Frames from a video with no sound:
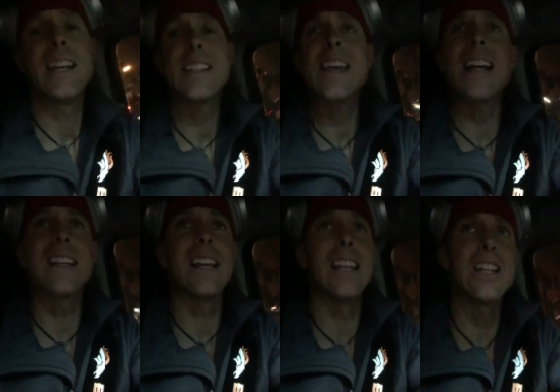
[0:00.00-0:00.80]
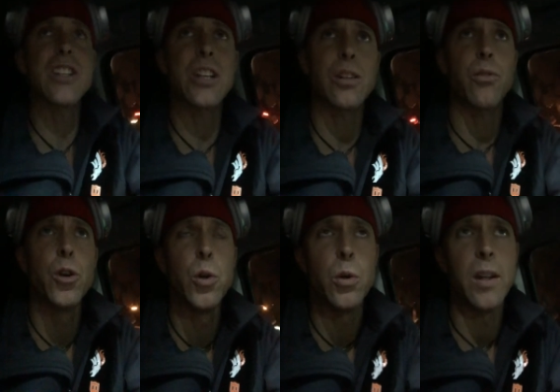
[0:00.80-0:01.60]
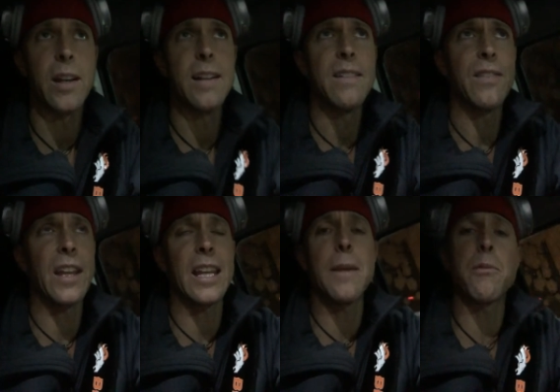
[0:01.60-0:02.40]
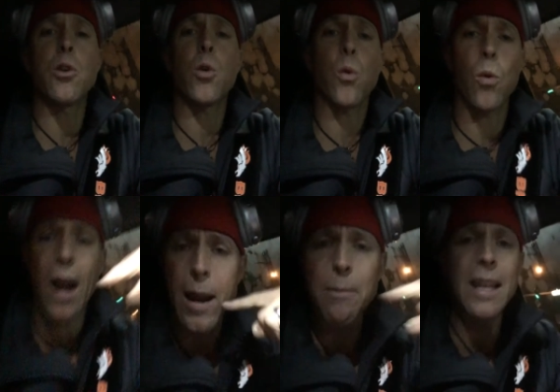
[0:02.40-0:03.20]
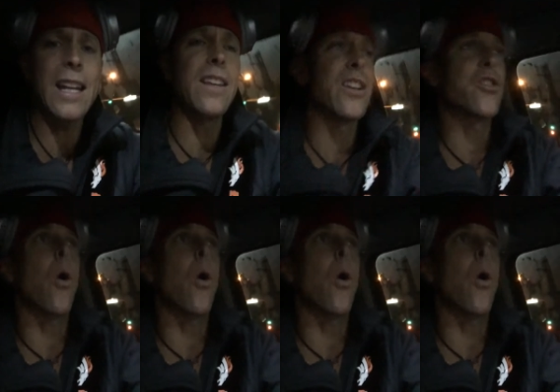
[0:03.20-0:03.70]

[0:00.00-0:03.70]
It's that delicious food. They keep cramming in this